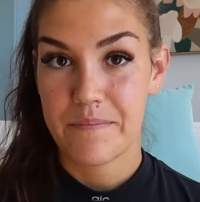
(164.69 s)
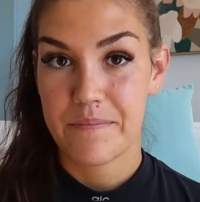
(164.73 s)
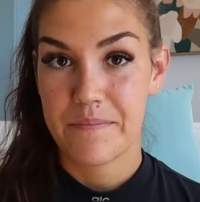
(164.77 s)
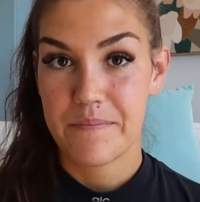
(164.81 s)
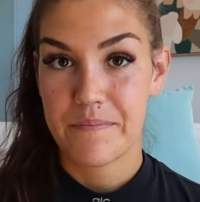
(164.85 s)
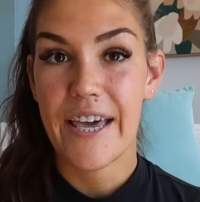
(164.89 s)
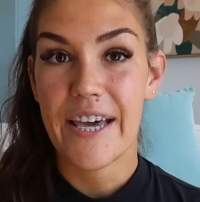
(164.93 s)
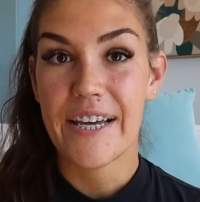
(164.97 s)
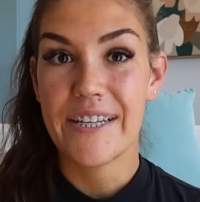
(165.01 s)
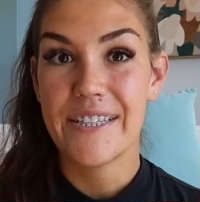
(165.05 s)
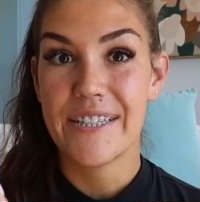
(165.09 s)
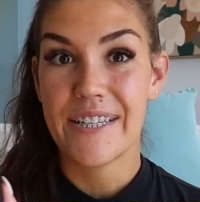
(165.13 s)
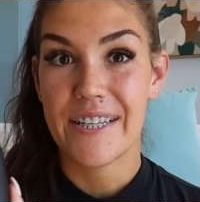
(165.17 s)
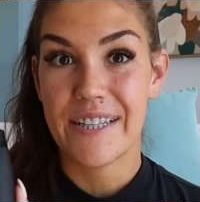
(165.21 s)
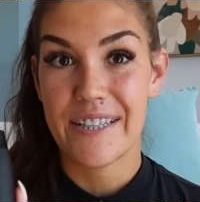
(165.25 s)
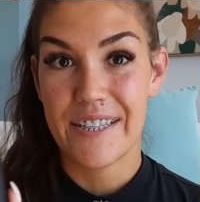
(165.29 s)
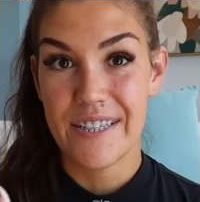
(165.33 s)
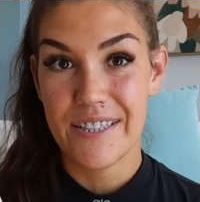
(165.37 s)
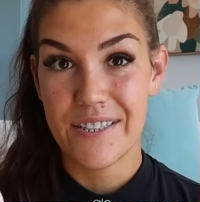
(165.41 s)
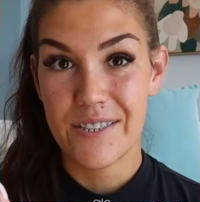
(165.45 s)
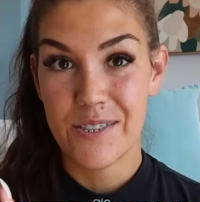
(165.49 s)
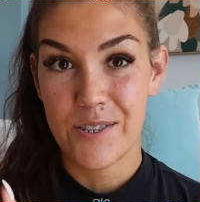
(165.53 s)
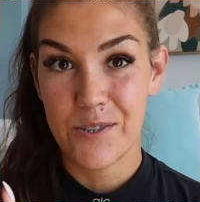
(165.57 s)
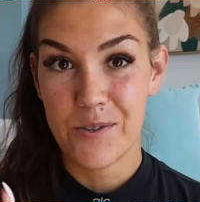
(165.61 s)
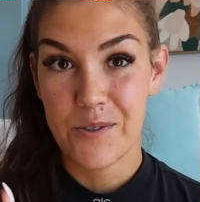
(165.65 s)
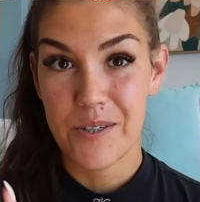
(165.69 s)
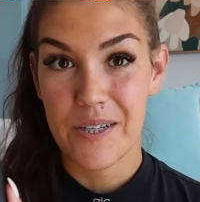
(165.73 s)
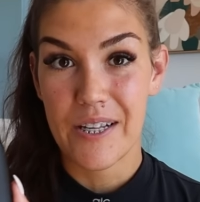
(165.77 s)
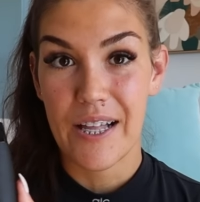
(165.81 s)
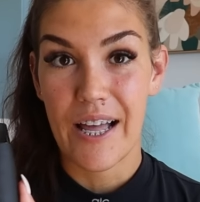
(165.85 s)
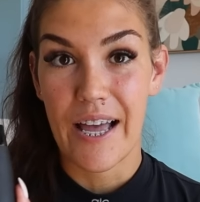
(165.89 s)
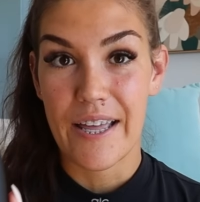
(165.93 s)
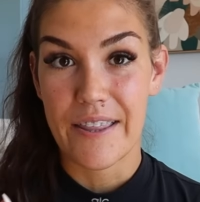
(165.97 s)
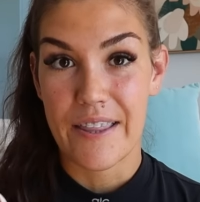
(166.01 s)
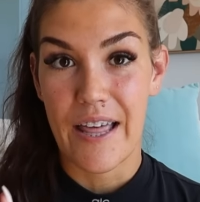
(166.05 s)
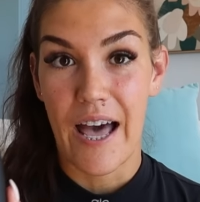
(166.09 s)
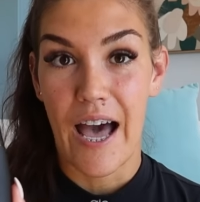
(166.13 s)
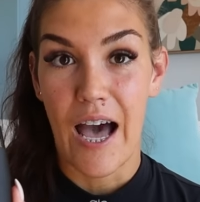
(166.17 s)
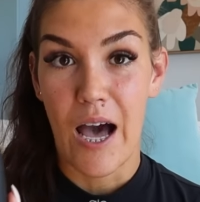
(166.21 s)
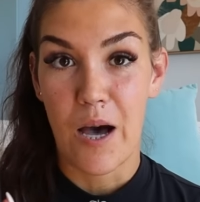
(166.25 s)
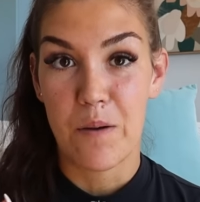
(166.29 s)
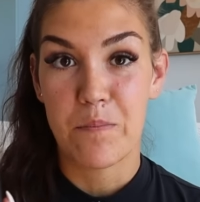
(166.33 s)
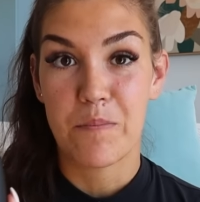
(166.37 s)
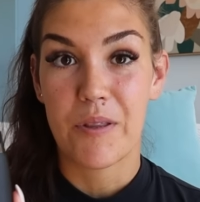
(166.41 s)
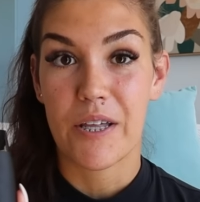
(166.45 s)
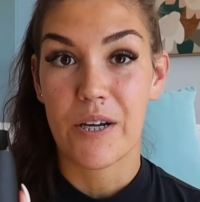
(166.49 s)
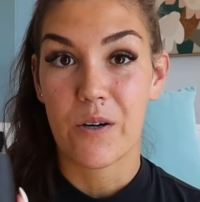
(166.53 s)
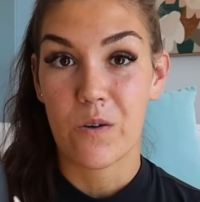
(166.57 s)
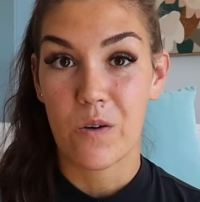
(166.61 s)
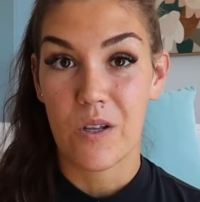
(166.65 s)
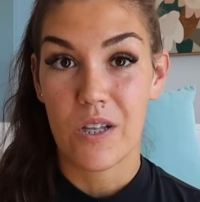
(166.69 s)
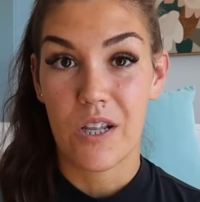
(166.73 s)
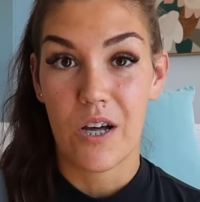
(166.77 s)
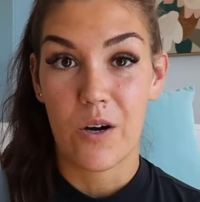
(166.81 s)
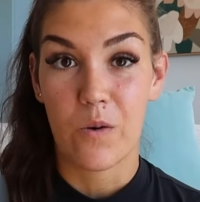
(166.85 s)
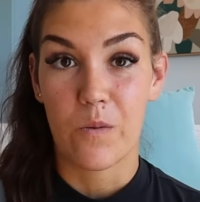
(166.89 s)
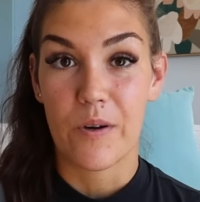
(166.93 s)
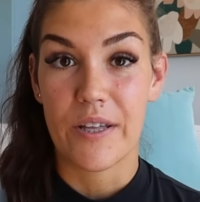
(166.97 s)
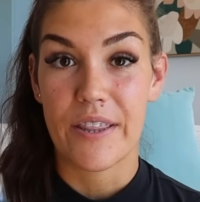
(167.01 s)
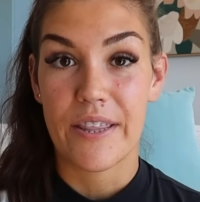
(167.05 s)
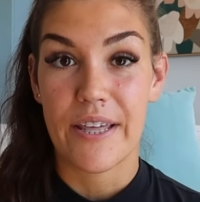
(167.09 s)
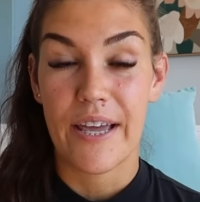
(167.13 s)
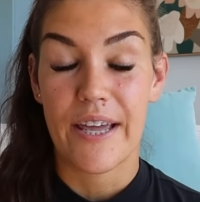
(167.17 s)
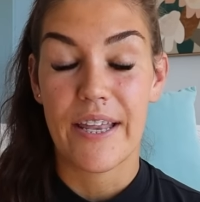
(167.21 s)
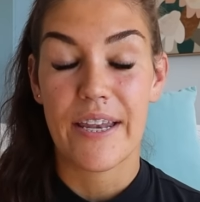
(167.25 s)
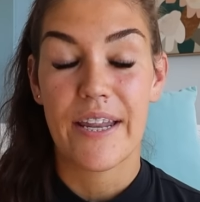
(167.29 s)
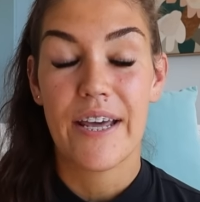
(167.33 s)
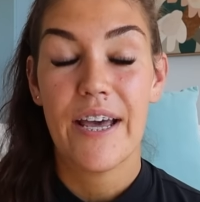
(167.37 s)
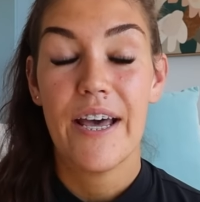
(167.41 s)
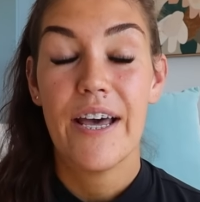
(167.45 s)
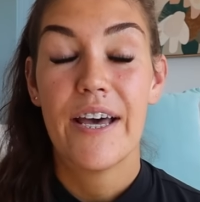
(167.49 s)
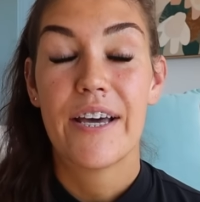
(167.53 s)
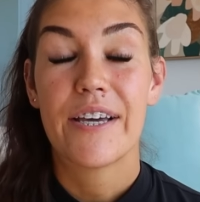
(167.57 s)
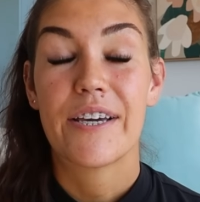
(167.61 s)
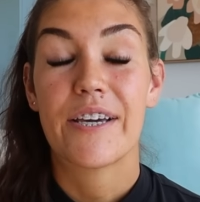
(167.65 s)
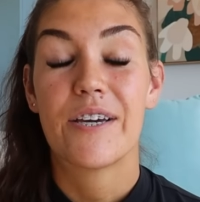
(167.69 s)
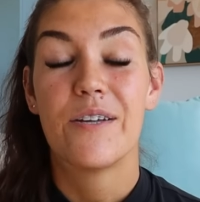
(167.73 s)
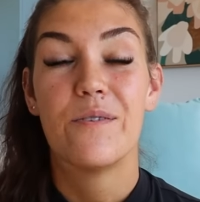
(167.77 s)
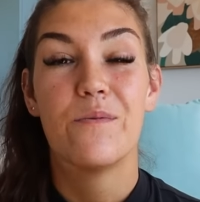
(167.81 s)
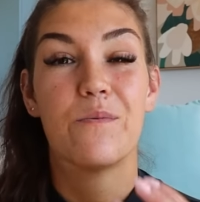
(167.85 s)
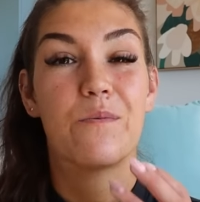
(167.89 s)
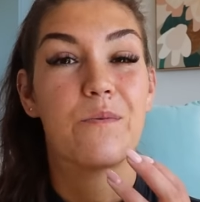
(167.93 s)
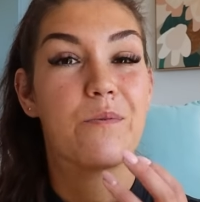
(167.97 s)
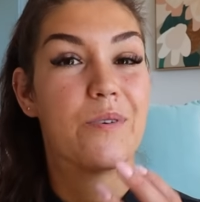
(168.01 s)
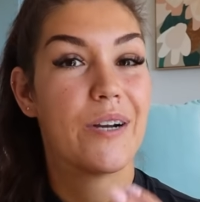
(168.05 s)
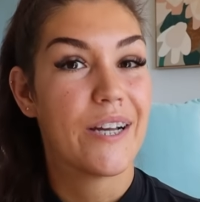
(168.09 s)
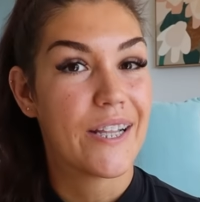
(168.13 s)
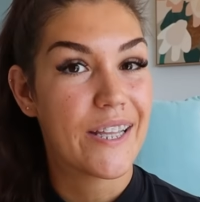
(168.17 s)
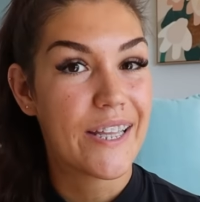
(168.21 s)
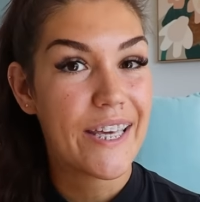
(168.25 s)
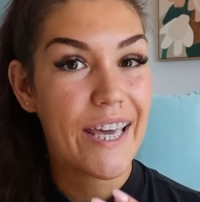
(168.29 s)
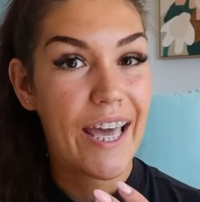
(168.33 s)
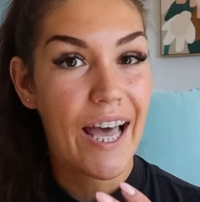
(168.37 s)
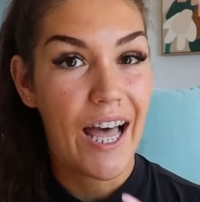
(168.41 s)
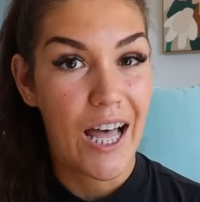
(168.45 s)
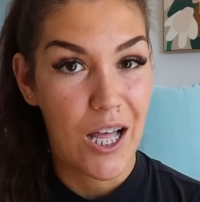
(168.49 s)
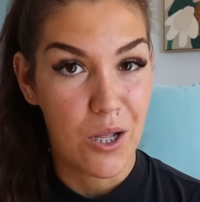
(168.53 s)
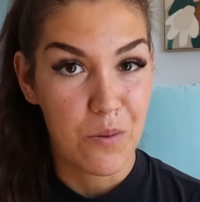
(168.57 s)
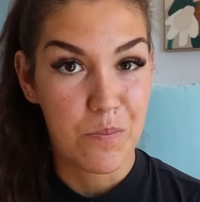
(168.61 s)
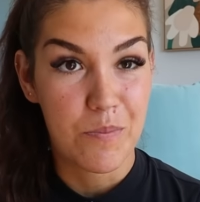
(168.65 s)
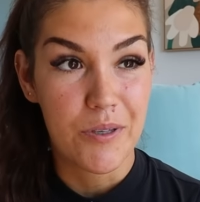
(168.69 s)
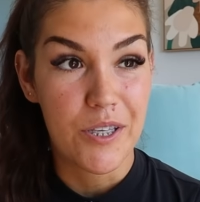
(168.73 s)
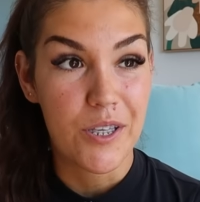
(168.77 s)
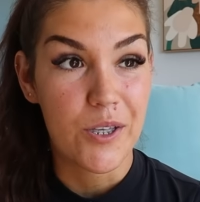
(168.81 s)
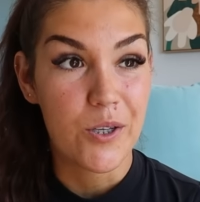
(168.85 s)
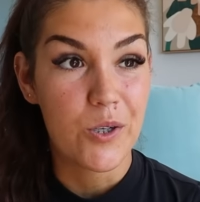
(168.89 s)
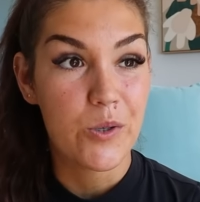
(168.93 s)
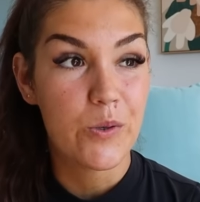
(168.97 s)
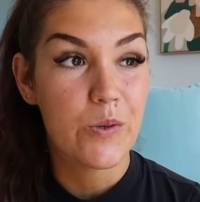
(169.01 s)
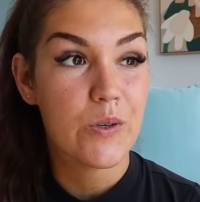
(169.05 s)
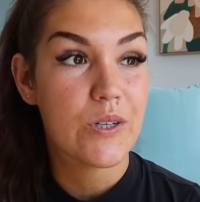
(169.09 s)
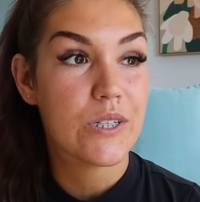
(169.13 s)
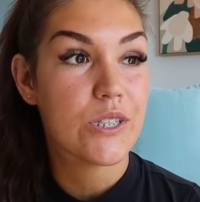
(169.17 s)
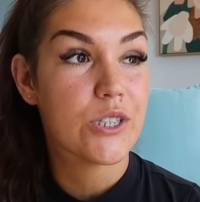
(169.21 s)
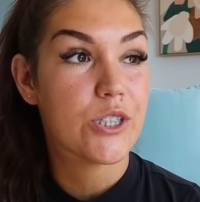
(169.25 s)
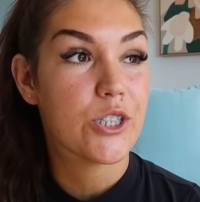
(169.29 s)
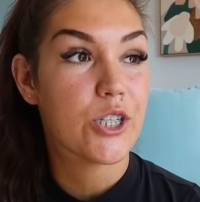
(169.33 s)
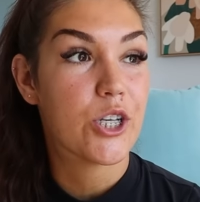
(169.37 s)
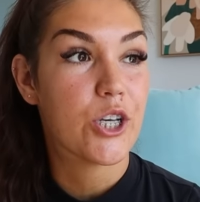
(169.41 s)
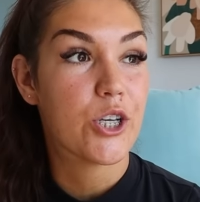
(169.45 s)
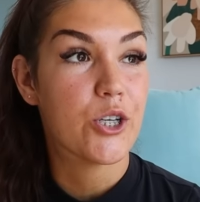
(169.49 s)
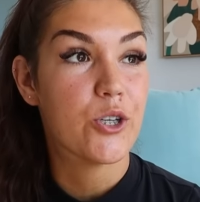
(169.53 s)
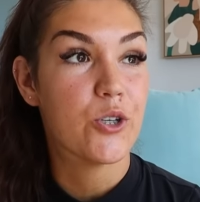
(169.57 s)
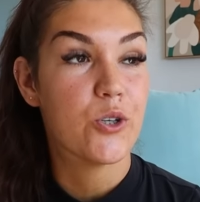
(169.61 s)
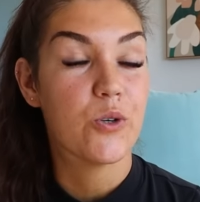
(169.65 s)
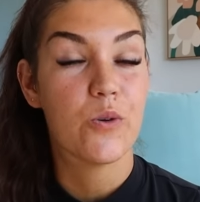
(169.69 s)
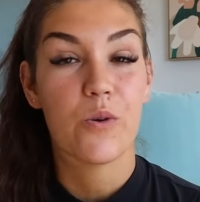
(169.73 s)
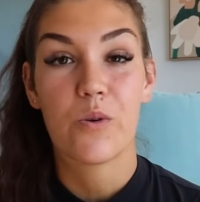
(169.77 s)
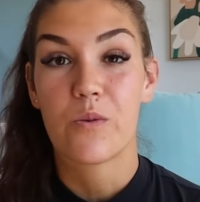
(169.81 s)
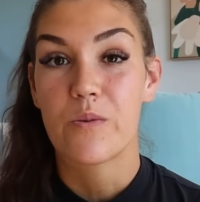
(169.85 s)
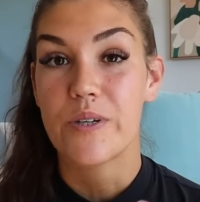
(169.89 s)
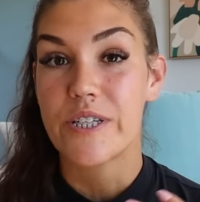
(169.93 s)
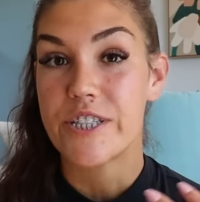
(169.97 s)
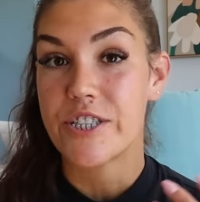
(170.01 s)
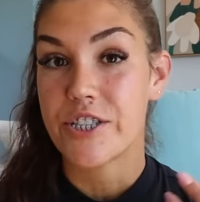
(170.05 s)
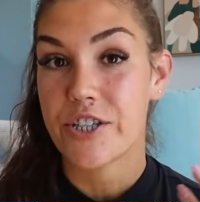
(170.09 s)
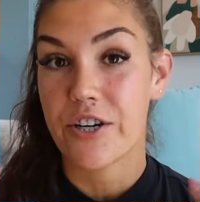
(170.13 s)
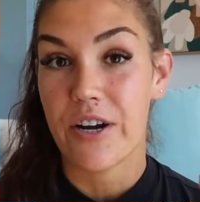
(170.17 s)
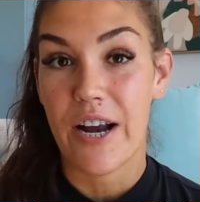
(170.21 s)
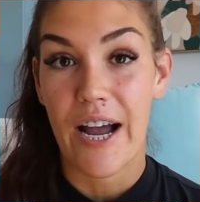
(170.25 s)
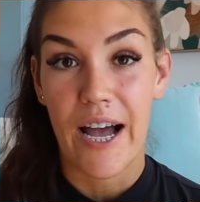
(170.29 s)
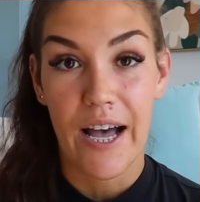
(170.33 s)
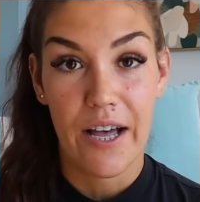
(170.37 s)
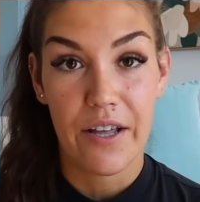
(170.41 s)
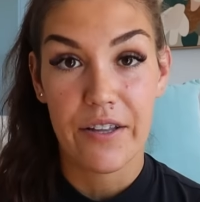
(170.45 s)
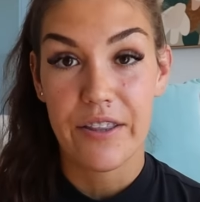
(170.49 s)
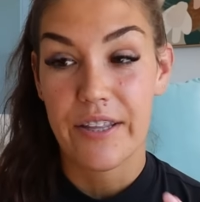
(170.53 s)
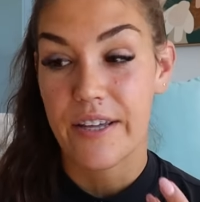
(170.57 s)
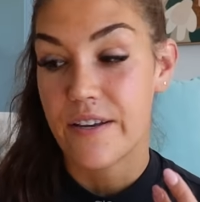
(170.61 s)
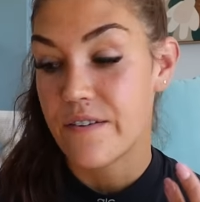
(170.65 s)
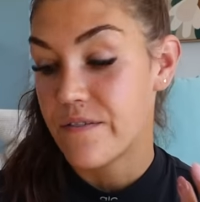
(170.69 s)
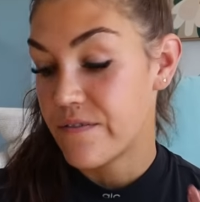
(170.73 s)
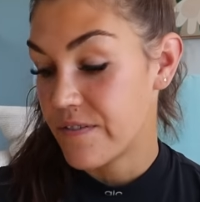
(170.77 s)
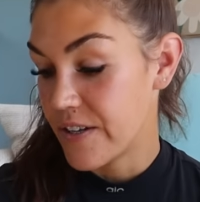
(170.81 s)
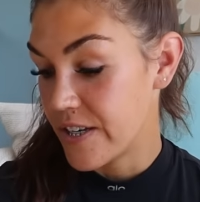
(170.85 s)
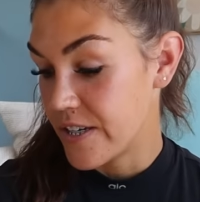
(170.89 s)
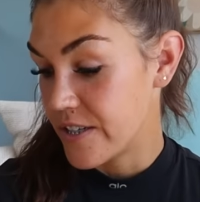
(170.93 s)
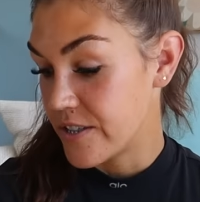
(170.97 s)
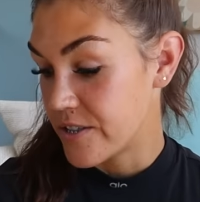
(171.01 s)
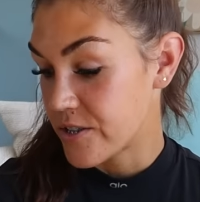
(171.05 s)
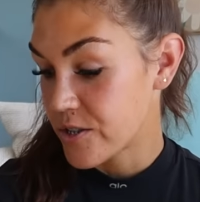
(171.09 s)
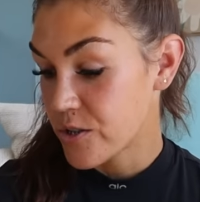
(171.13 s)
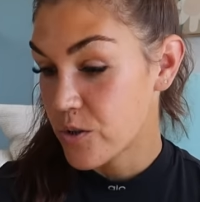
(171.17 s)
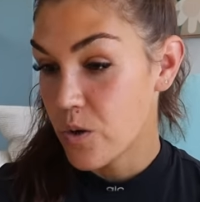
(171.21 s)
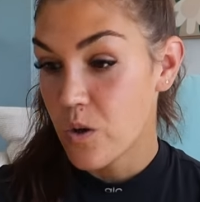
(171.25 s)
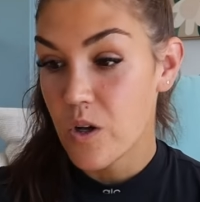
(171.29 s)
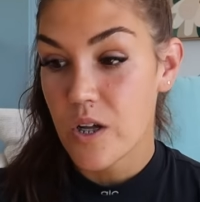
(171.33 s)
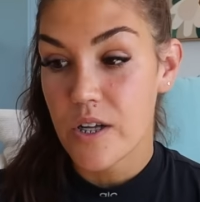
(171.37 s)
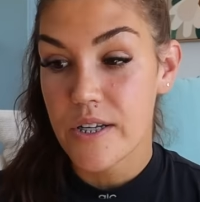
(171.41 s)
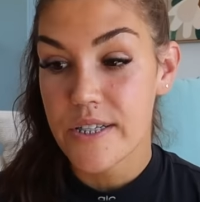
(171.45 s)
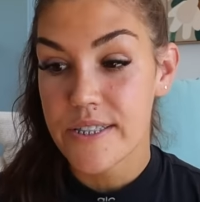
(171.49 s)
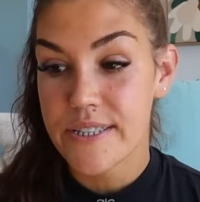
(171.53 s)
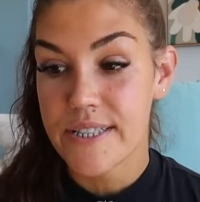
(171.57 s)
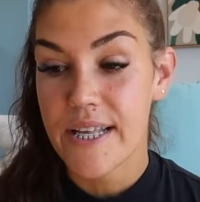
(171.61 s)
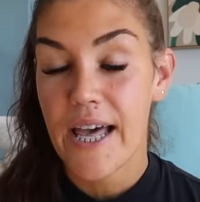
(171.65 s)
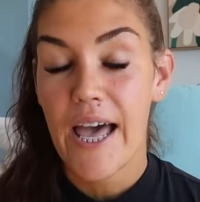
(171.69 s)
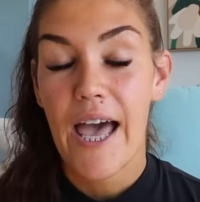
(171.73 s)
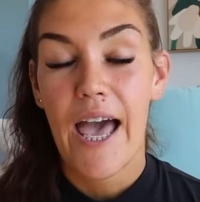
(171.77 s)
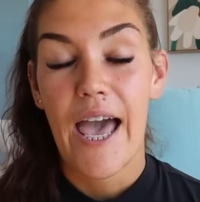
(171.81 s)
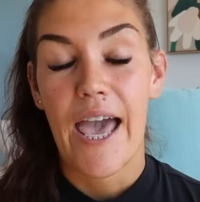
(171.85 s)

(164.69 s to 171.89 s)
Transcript: And this tool and the app that go along with it can really help you to reach your health and fitness goals.